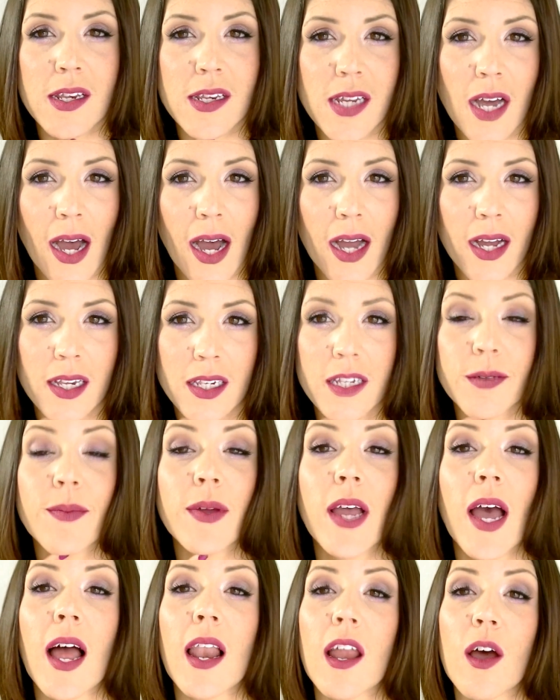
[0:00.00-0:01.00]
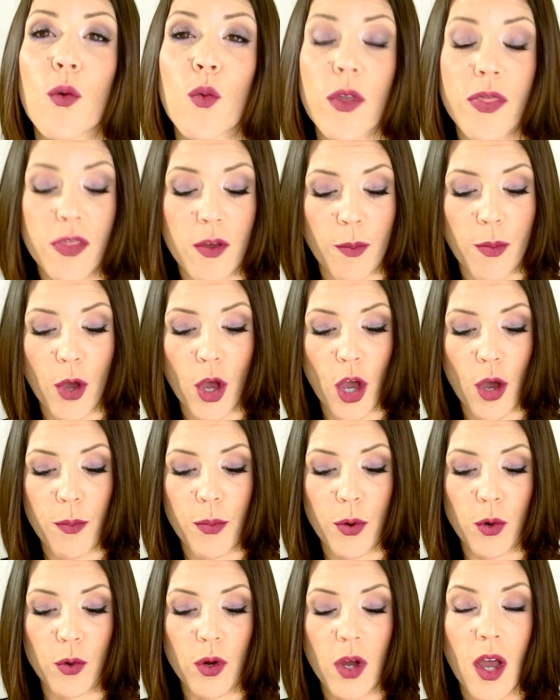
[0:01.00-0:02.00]
dark lip color with the
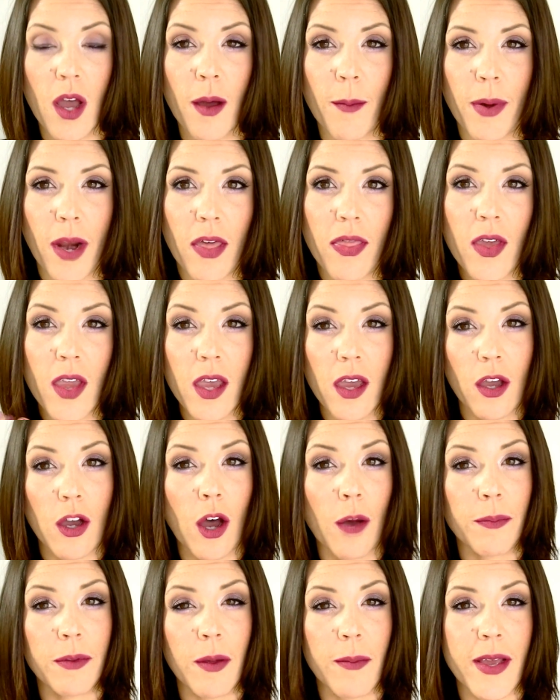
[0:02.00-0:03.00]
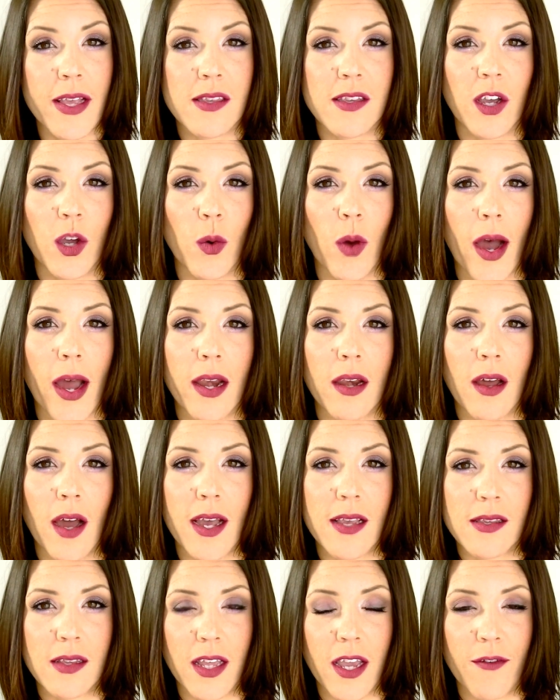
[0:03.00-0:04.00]
purple, but I think it complements it quite
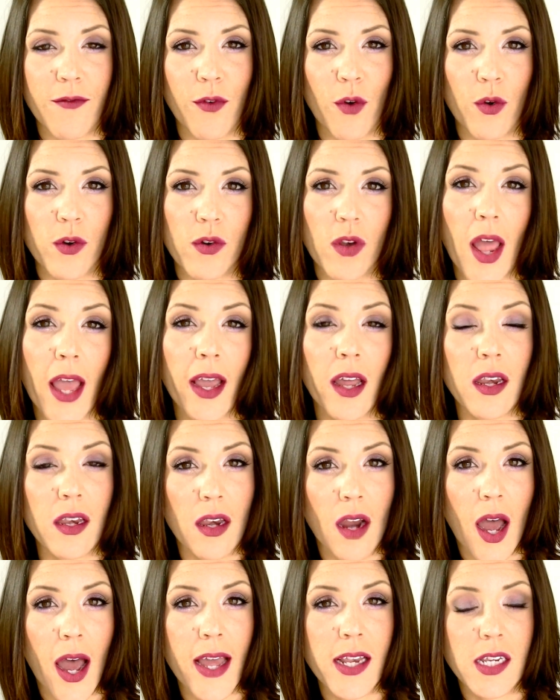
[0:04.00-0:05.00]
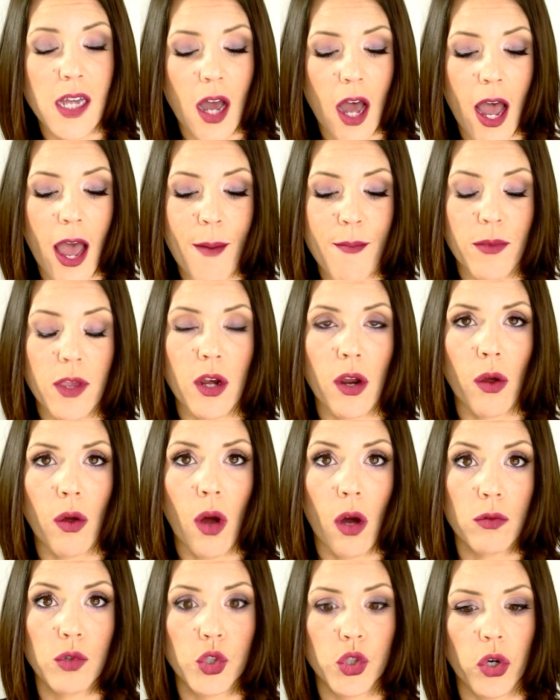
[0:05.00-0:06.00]
nicely for like a nighttime, you know,
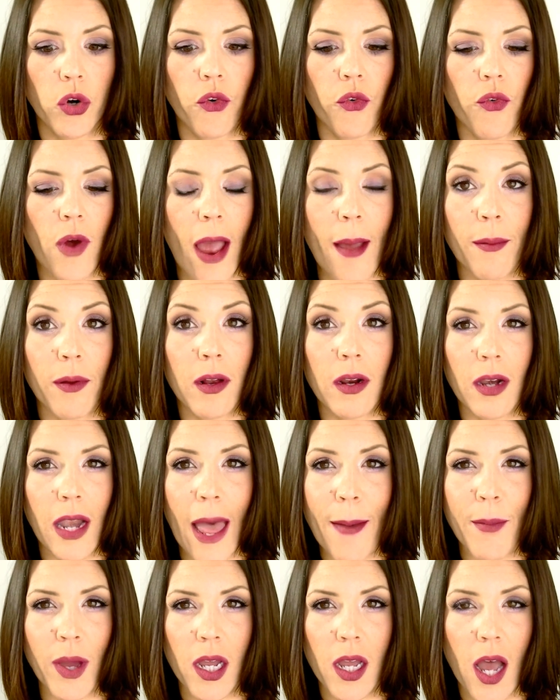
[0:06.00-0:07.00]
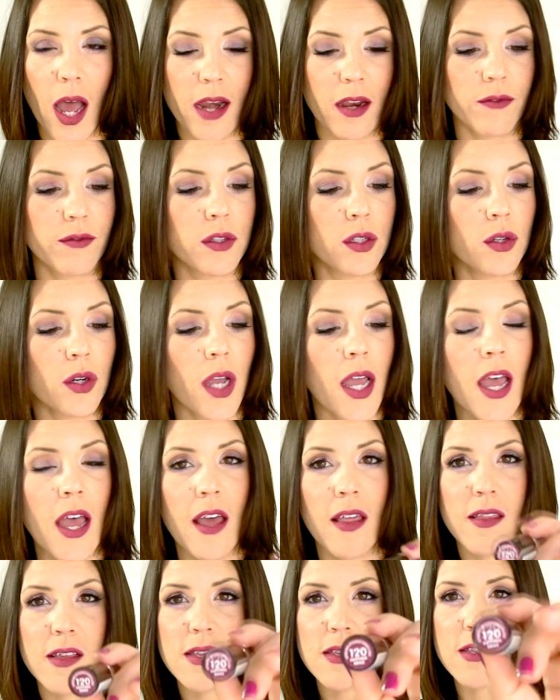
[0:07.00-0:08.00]
ultra glamour kind of look.
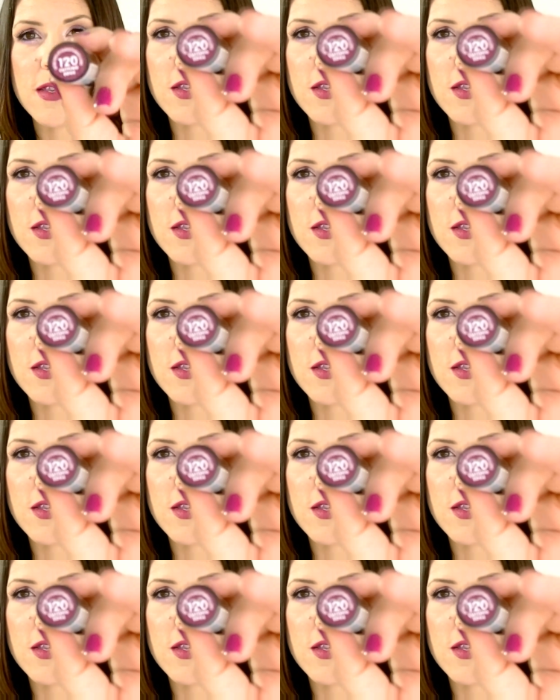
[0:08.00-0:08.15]
This